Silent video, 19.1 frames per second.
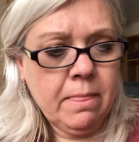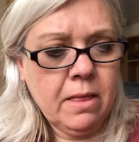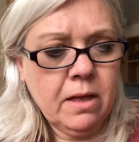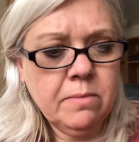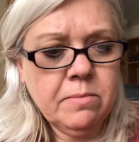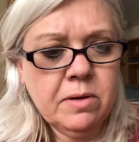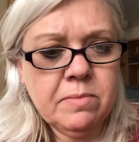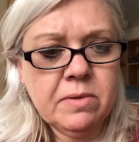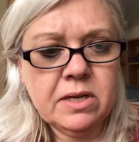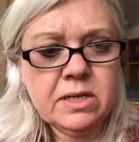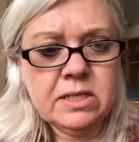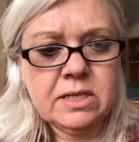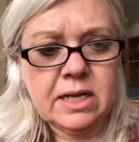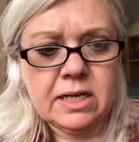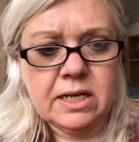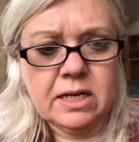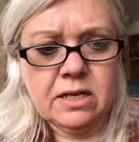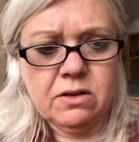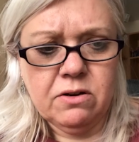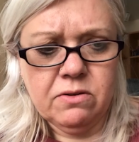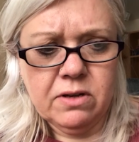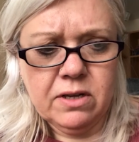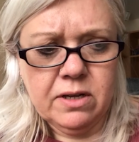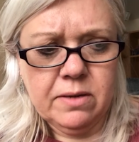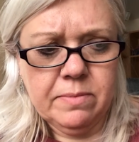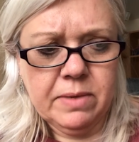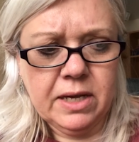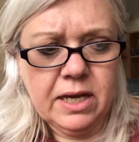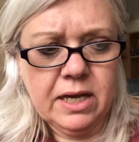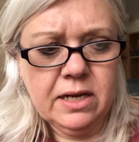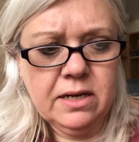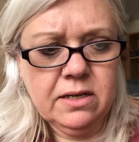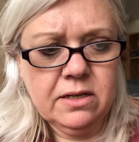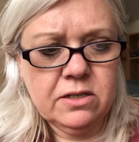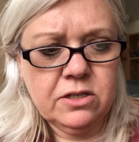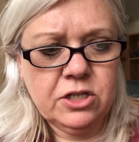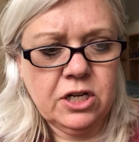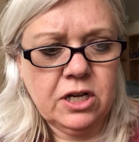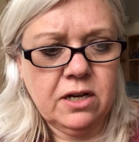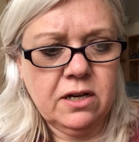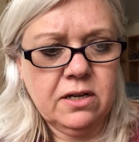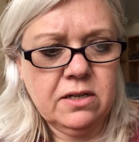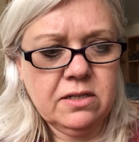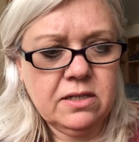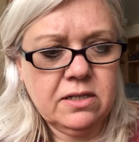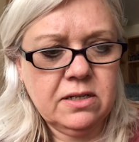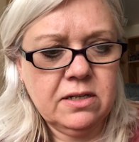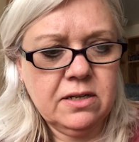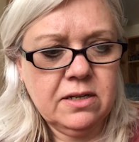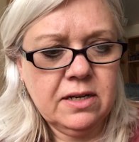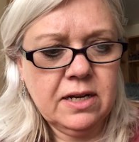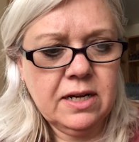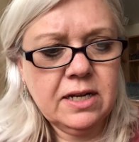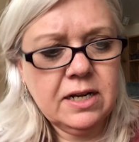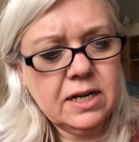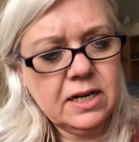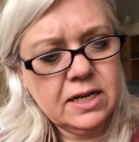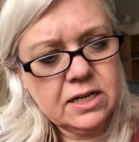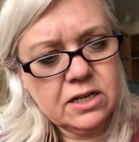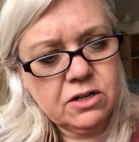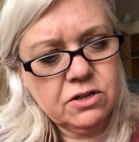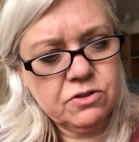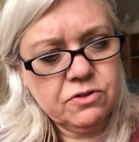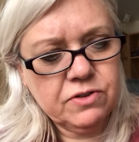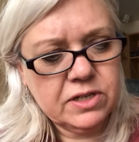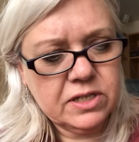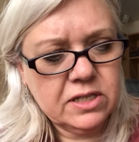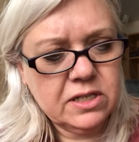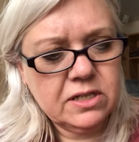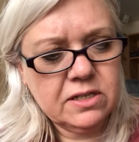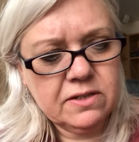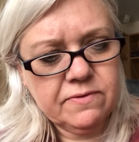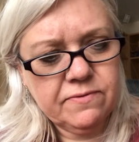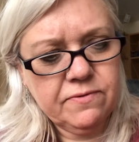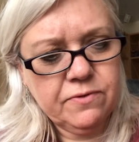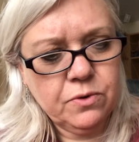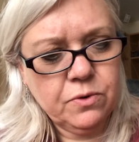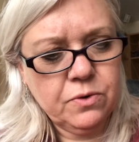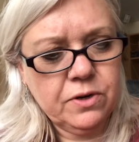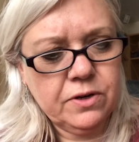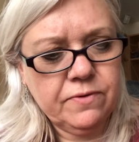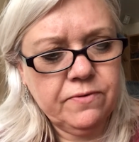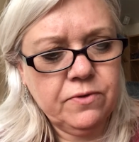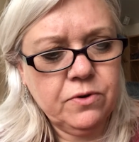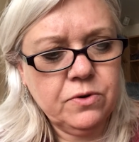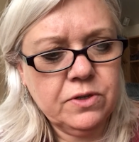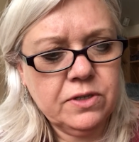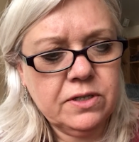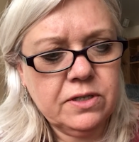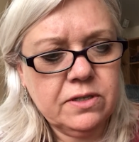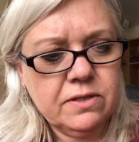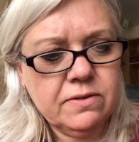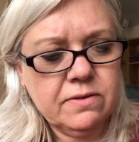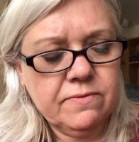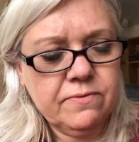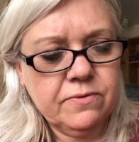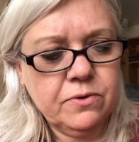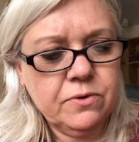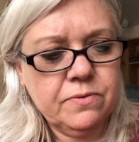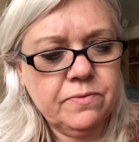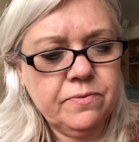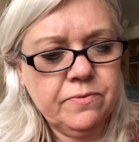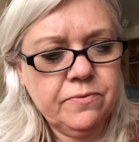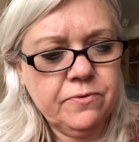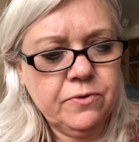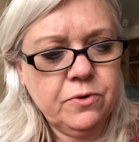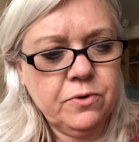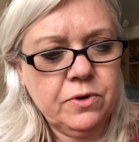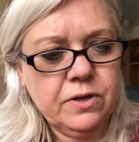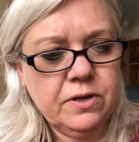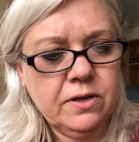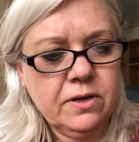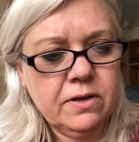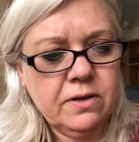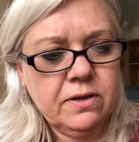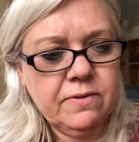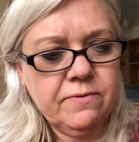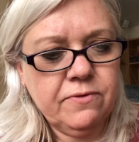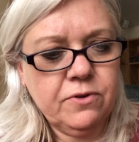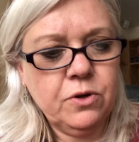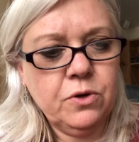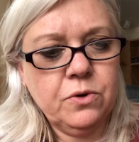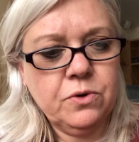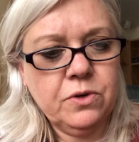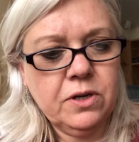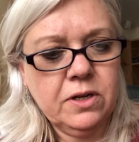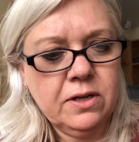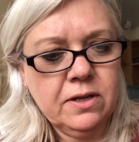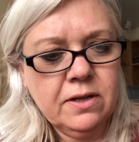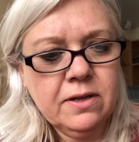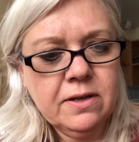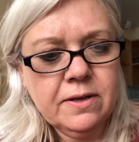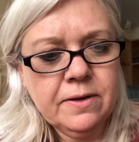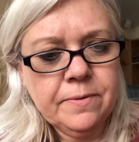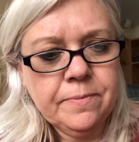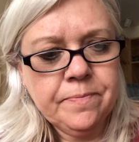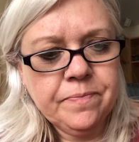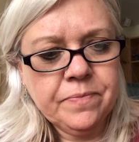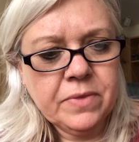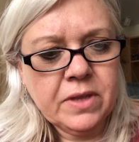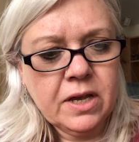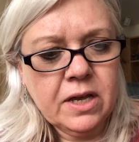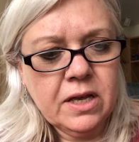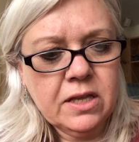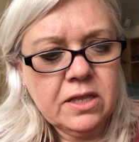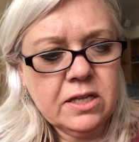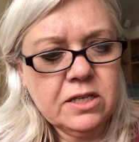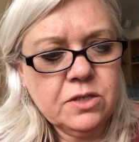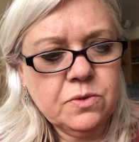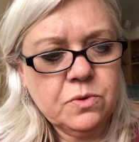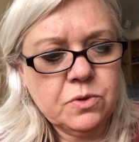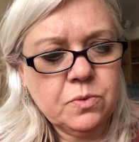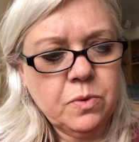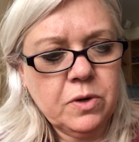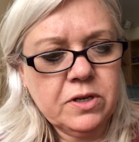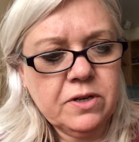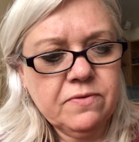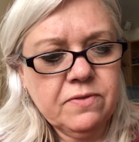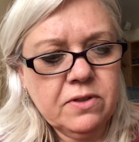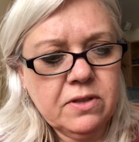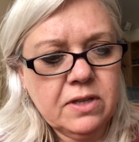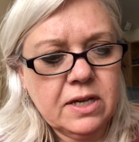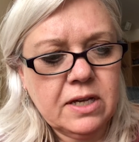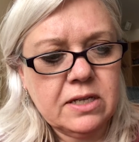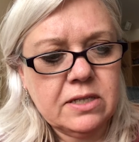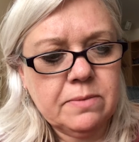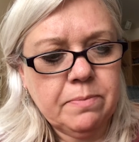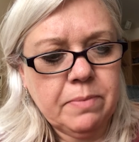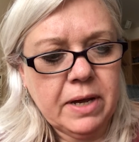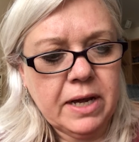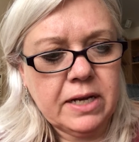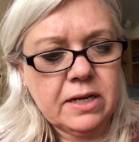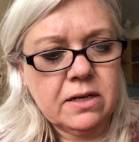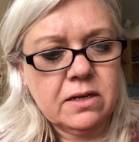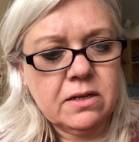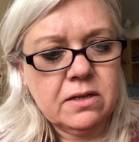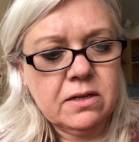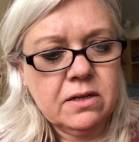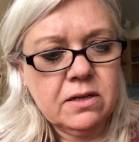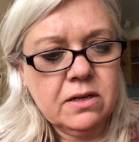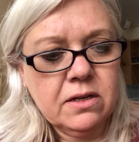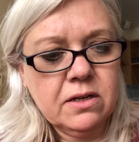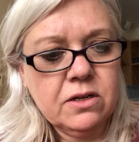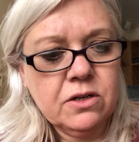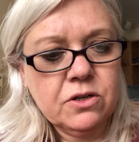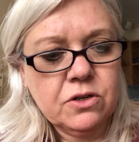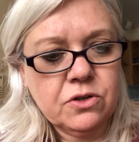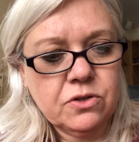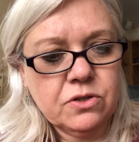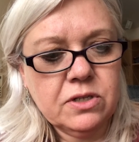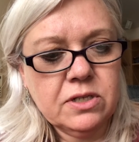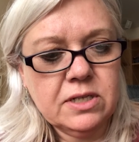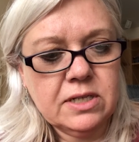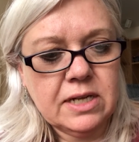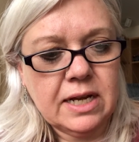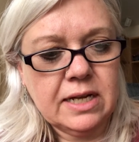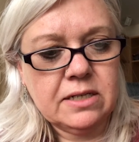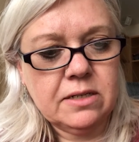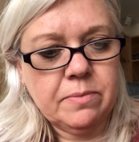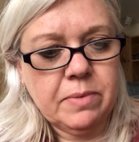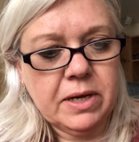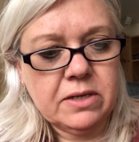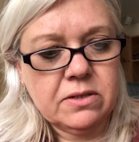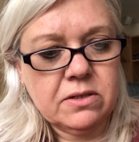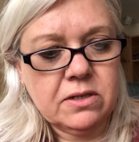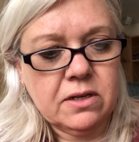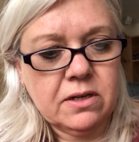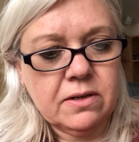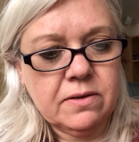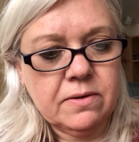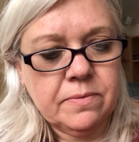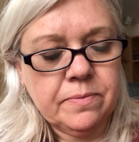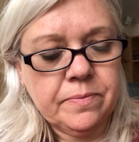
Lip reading: "Am Mummy and Daddy not coming in?" she asked, in a little crestfallen voice, forlorn. This was one of the things Ben couldn't stand about her.